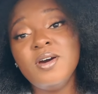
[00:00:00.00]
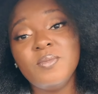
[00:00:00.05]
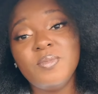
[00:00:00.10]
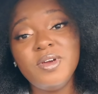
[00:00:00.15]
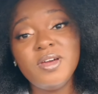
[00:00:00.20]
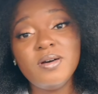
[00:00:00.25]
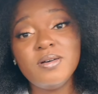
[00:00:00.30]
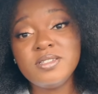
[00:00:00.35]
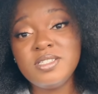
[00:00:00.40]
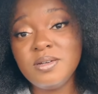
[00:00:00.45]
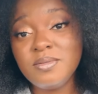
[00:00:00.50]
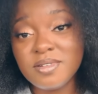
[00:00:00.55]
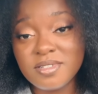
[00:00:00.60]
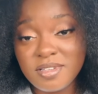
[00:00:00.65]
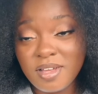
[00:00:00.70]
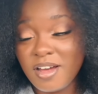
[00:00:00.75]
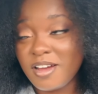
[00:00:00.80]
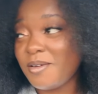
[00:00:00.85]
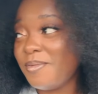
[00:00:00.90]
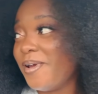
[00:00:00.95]
we're gonna see what it's
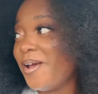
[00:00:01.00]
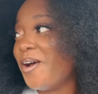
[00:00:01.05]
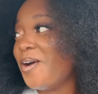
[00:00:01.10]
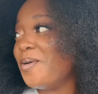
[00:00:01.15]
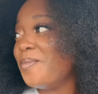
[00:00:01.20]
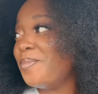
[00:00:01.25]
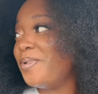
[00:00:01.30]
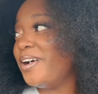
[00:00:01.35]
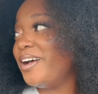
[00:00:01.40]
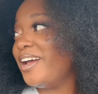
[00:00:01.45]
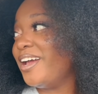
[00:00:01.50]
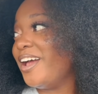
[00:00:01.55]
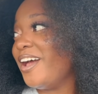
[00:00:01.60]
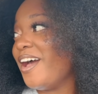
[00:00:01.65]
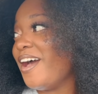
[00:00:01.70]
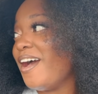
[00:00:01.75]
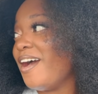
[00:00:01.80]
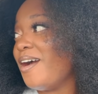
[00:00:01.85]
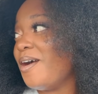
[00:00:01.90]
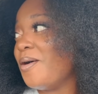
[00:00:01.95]
talking about, but
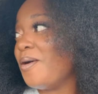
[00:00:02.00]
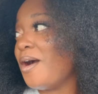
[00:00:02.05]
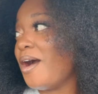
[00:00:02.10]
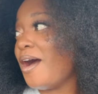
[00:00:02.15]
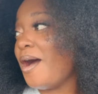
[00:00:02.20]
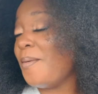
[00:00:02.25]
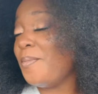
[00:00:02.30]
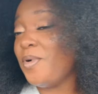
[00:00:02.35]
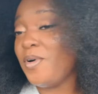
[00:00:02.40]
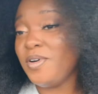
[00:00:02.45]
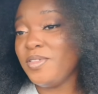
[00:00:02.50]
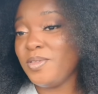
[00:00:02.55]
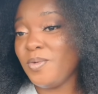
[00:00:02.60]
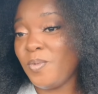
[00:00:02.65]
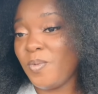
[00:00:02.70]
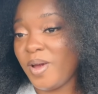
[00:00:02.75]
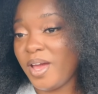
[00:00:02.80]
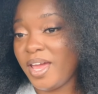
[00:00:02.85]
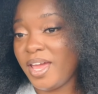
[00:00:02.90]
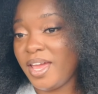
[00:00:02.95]
I'm on the
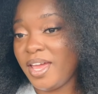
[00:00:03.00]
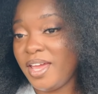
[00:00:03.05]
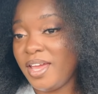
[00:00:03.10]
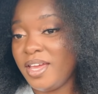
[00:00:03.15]
way.